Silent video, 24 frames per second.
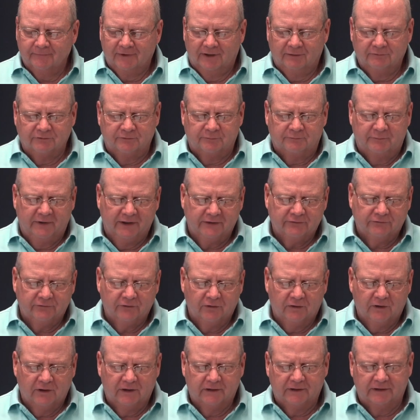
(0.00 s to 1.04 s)
He was picked
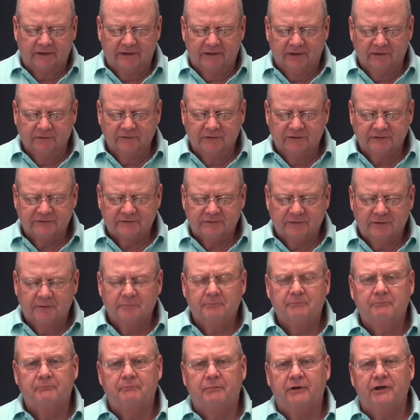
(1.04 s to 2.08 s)
on and illness,
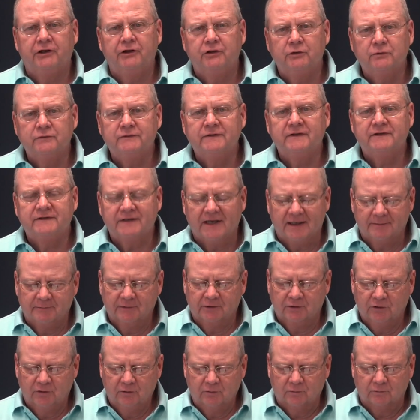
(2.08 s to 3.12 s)
but he used the time
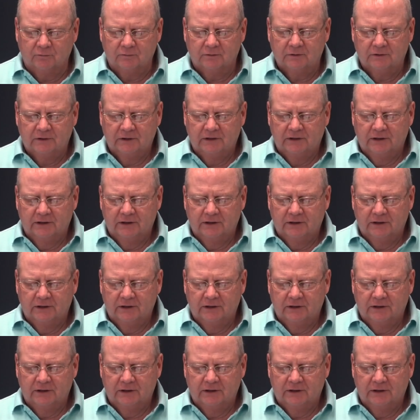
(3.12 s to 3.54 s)
alone